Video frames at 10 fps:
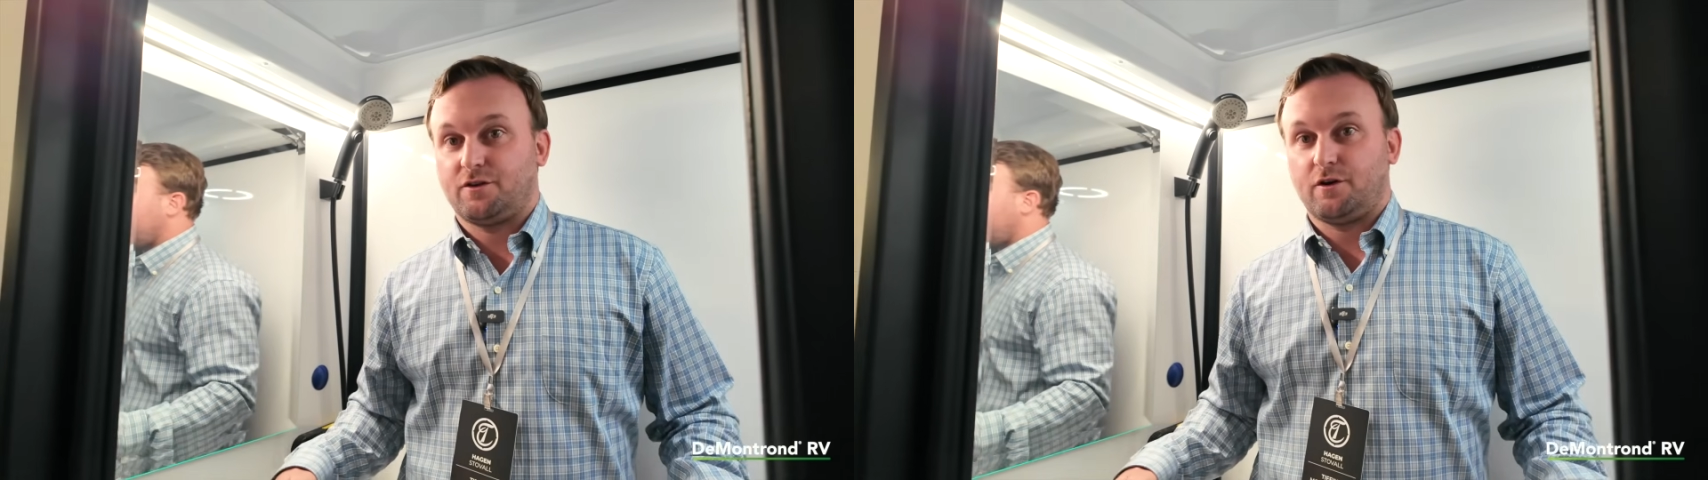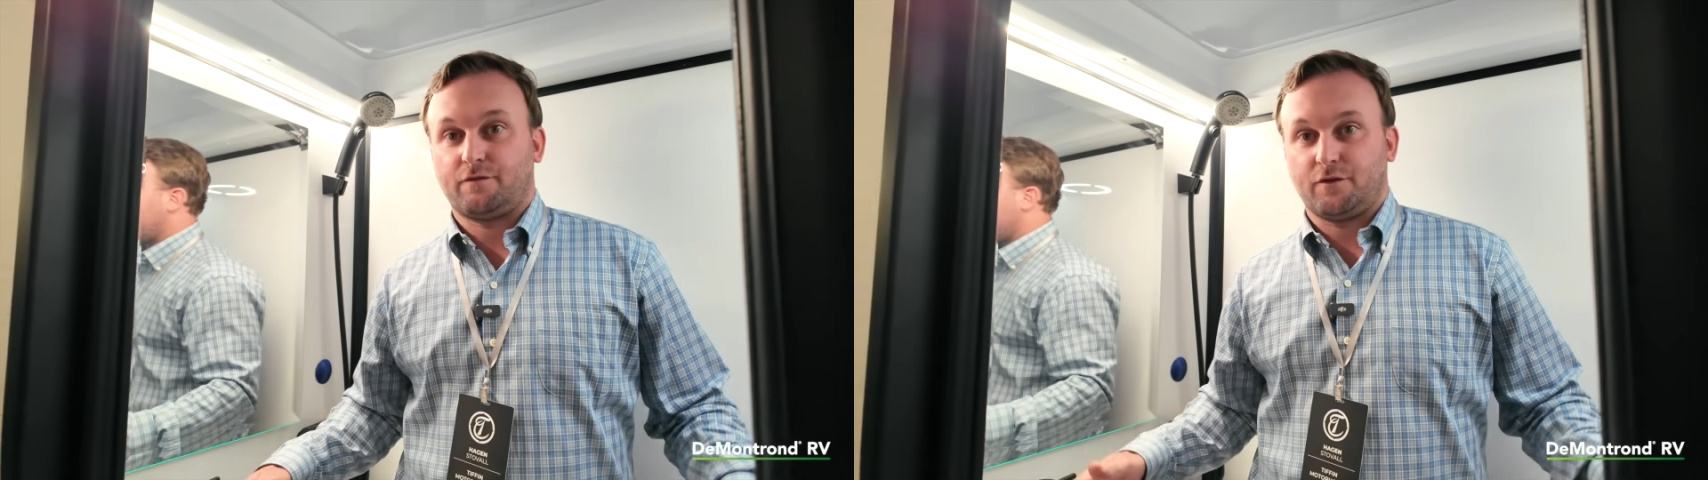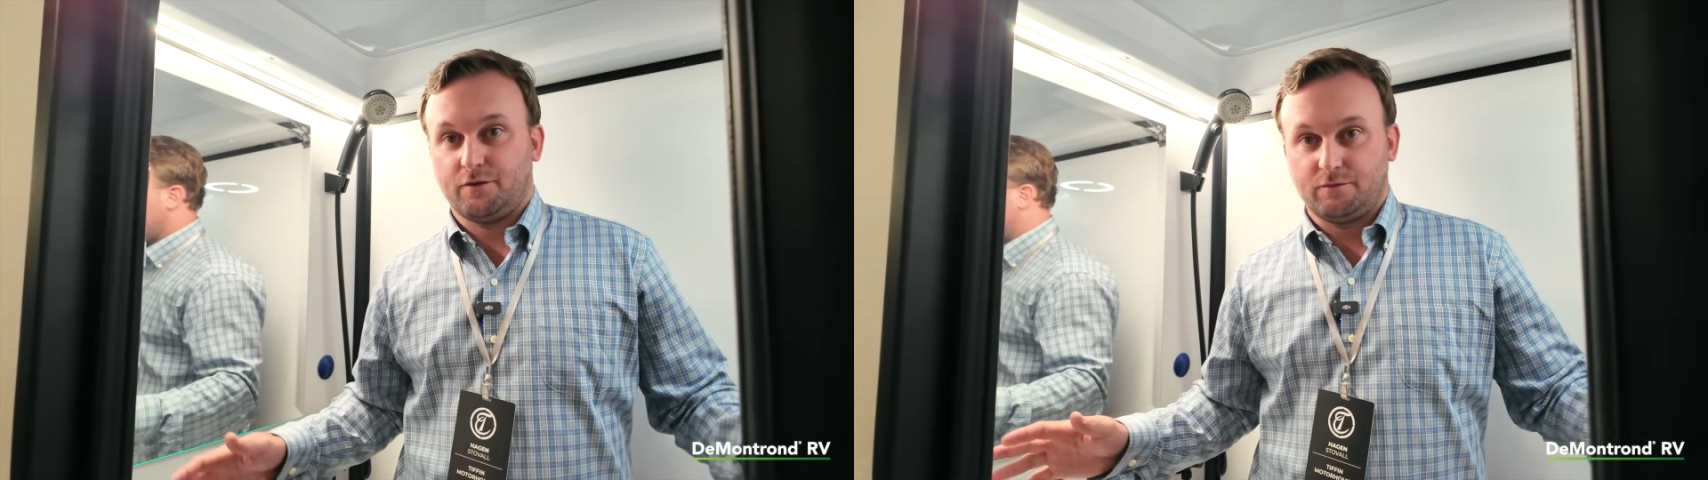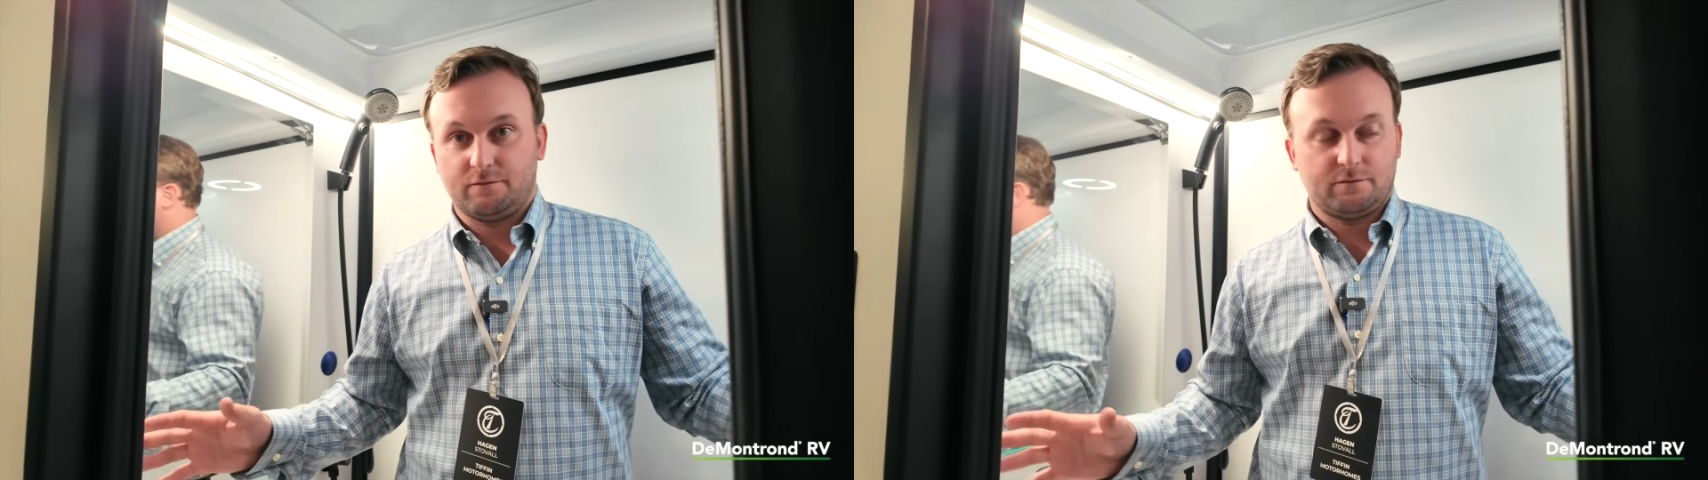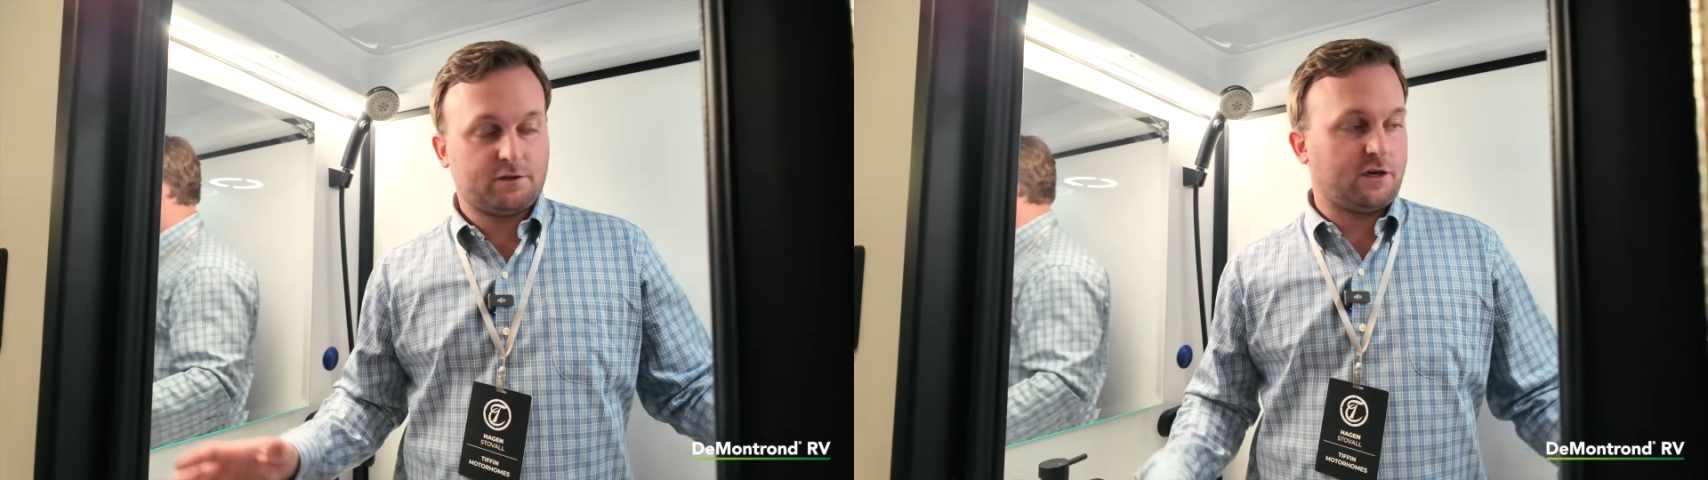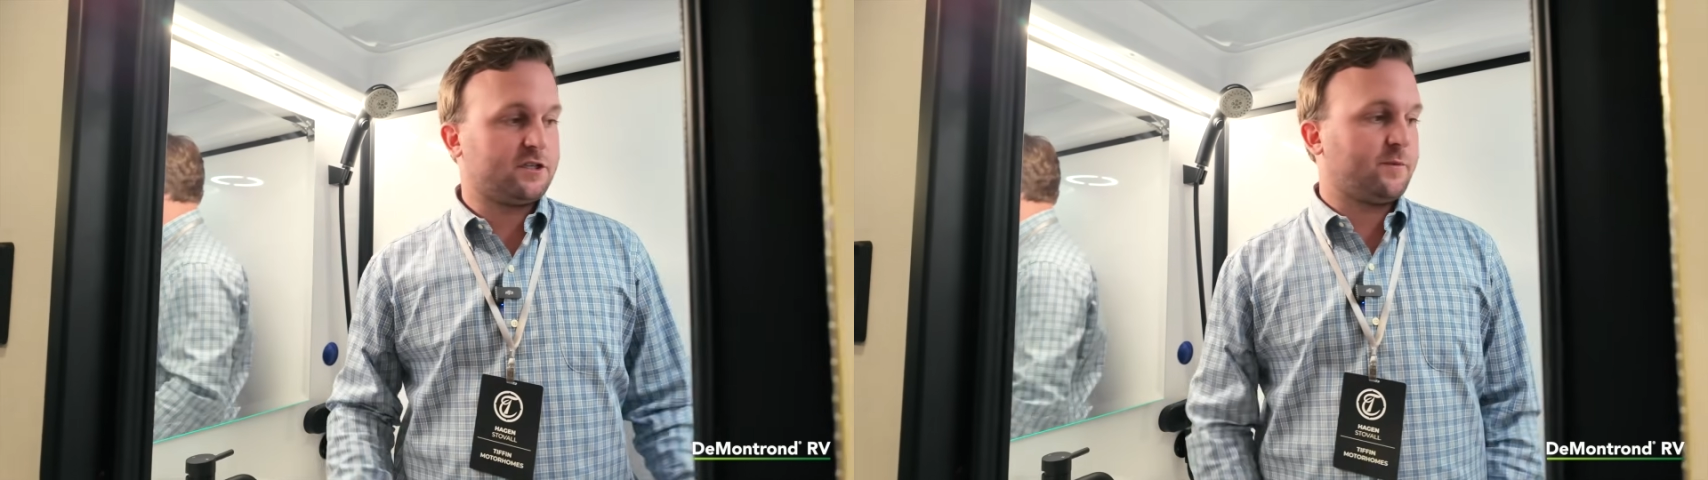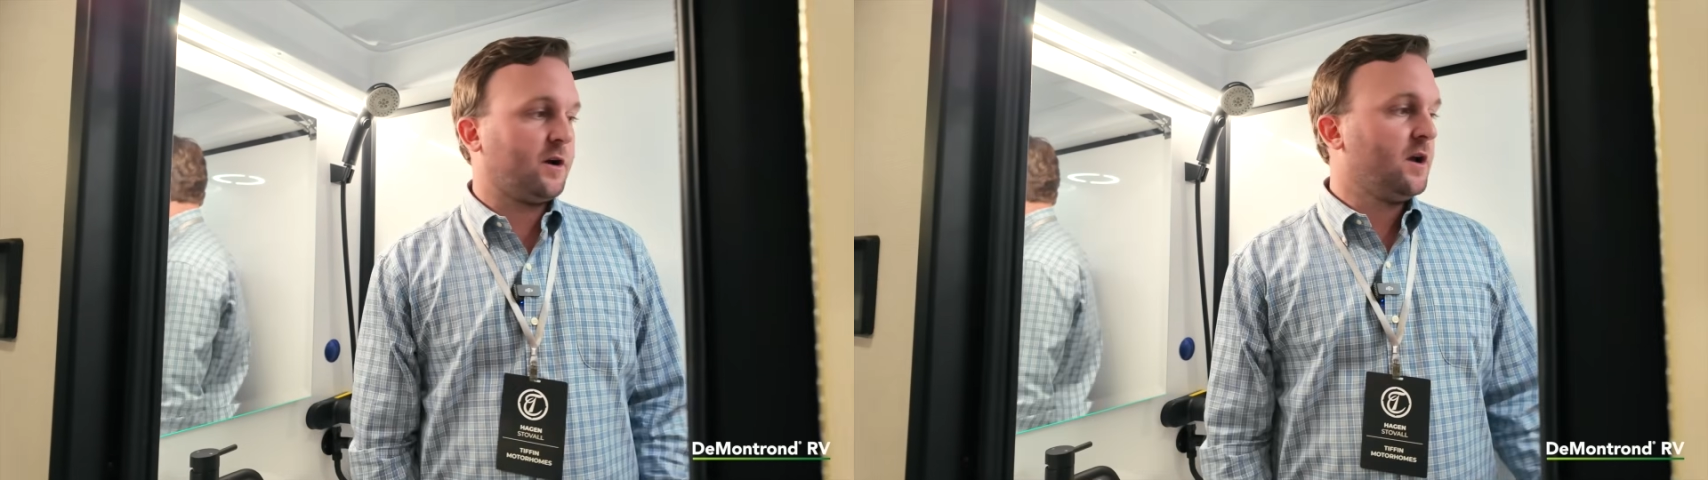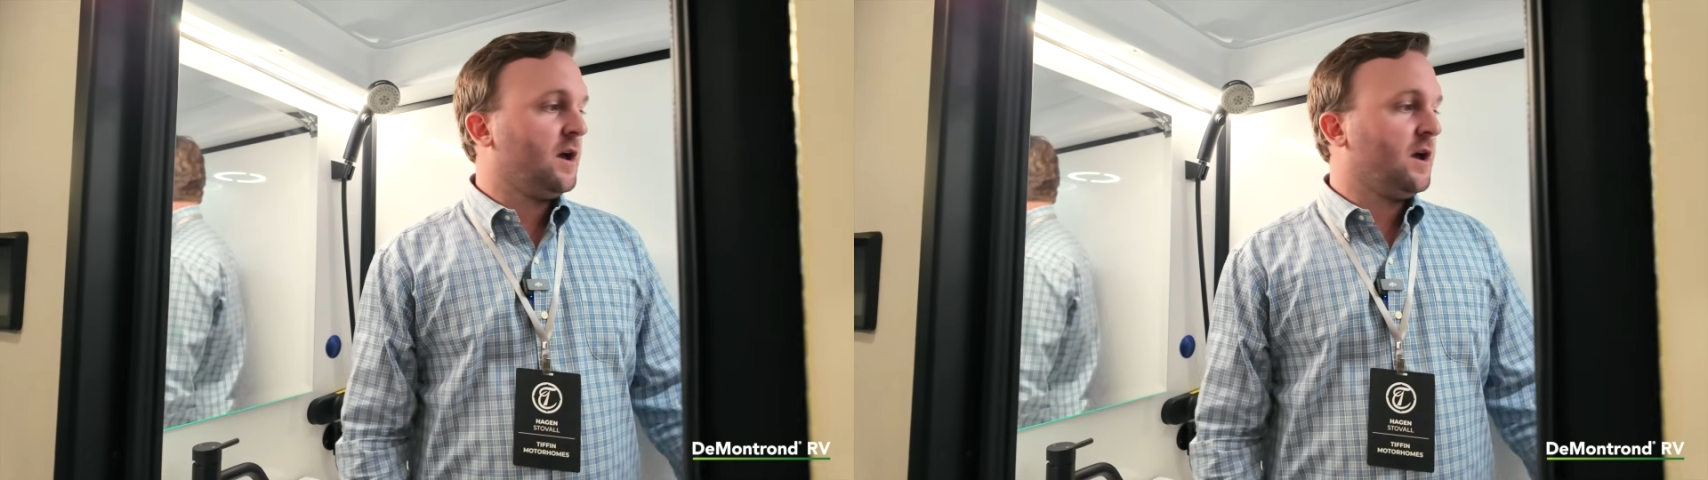off-road customer.